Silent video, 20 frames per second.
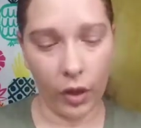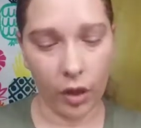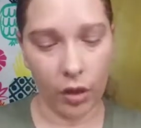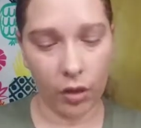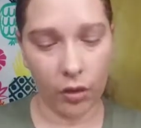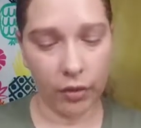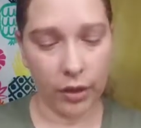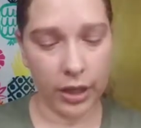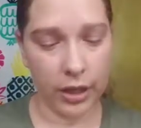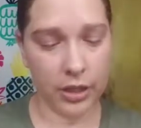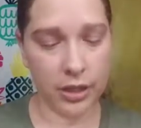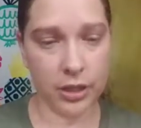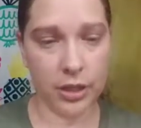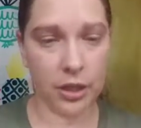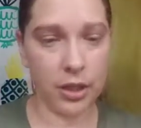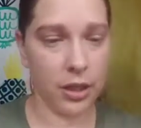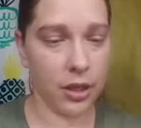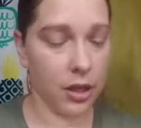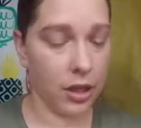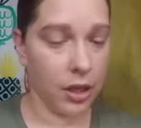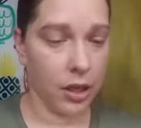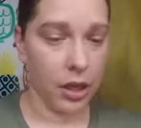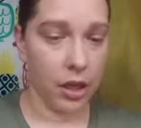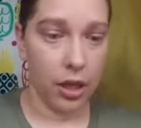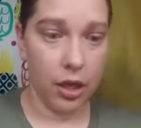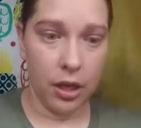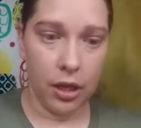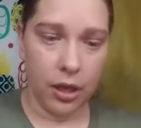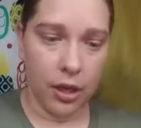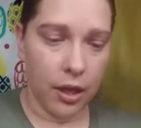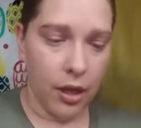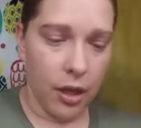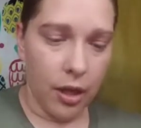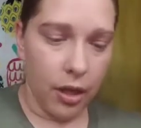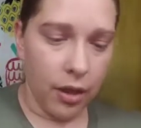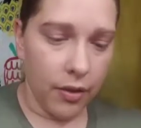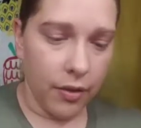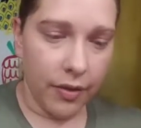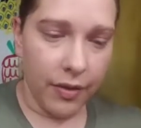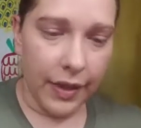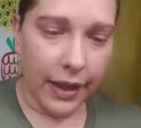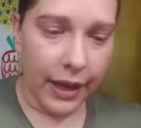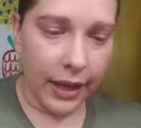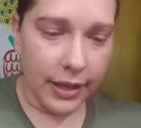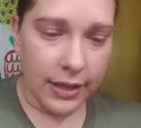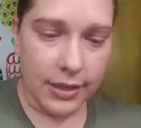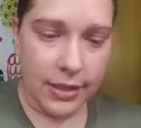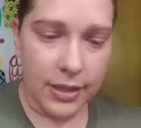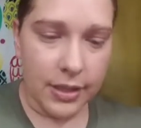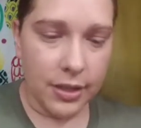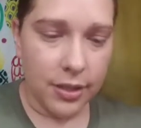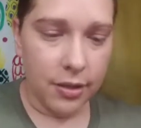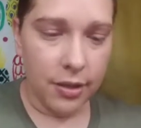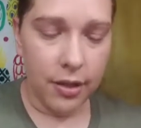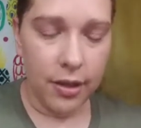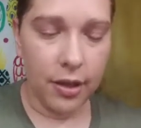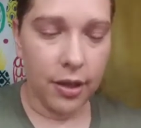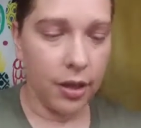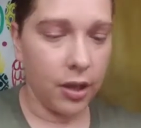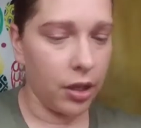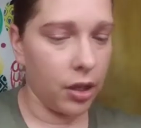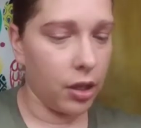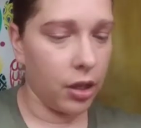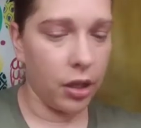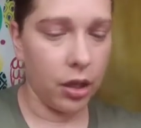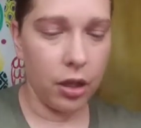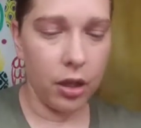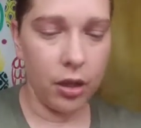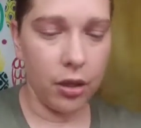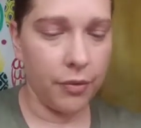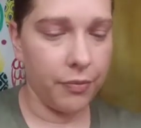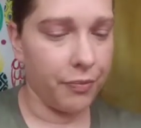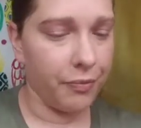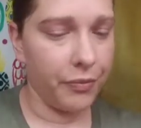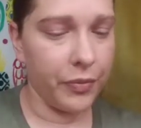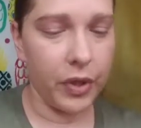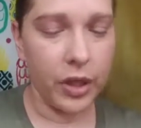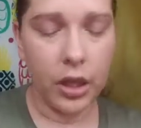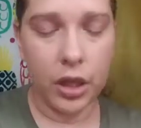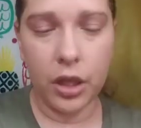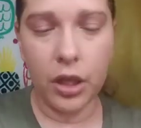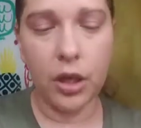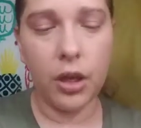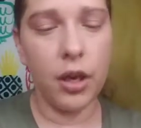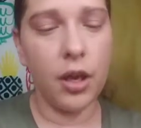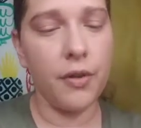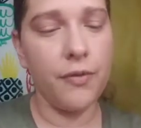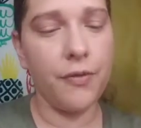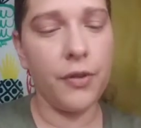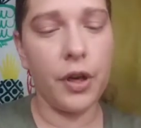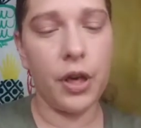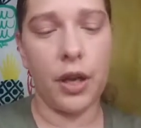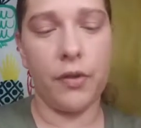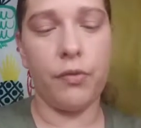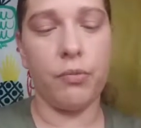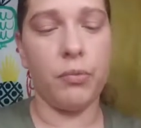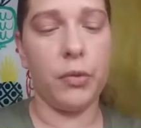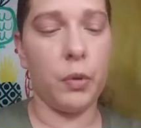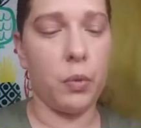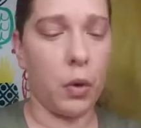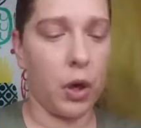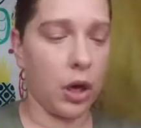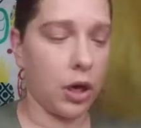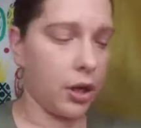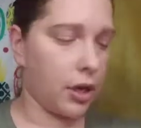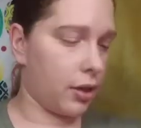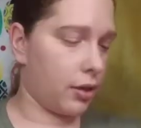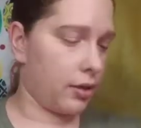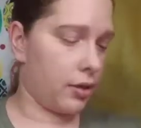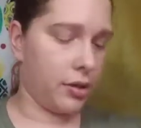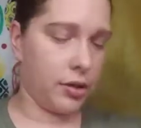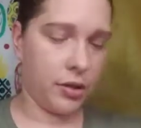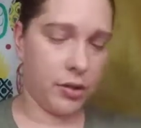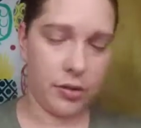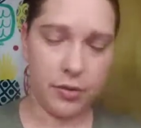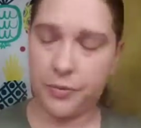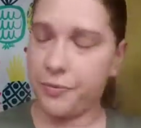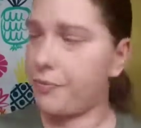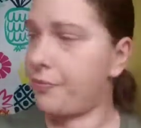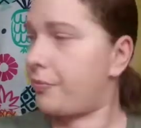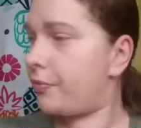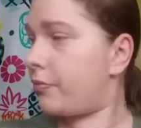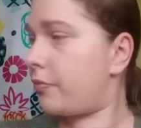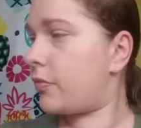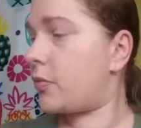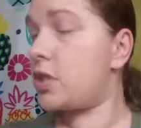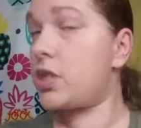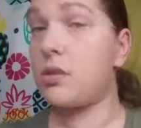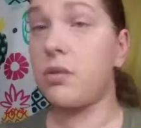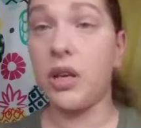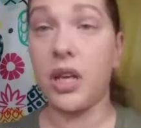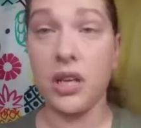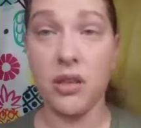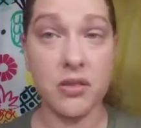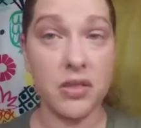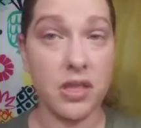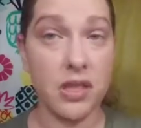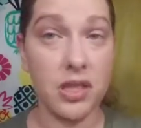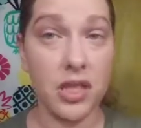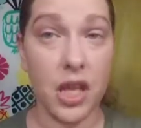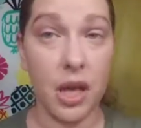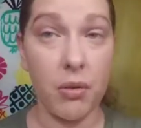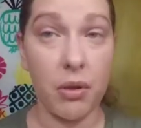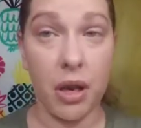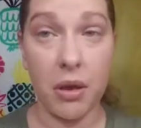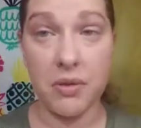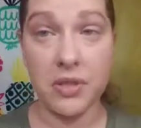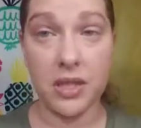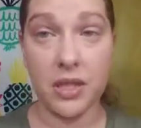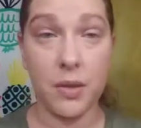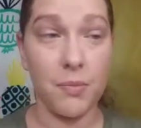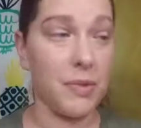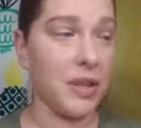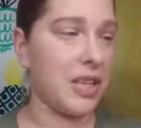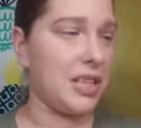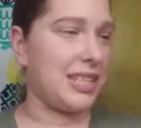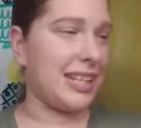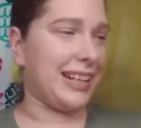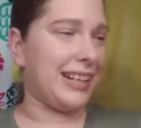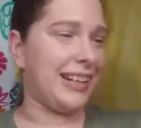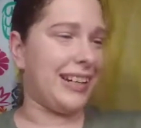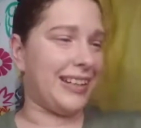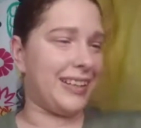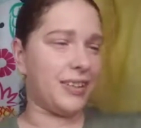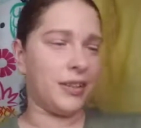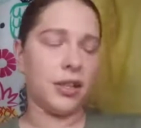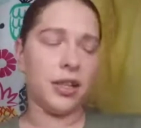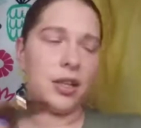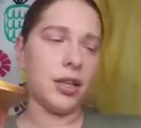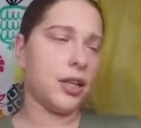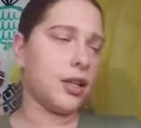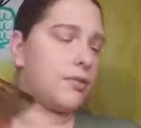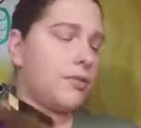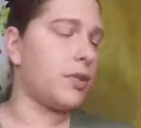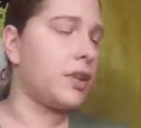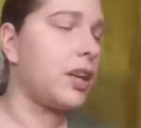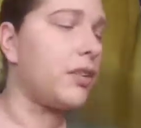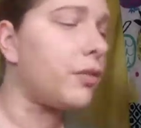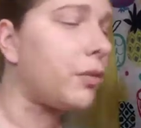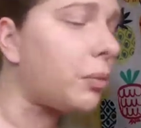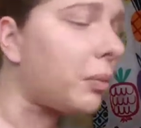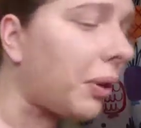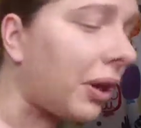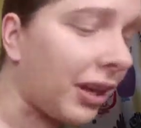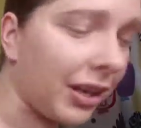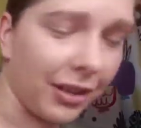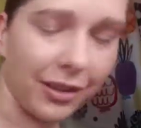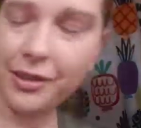All right, that's good enough for government work. What I used to say when I was in the military. Good enough for government work.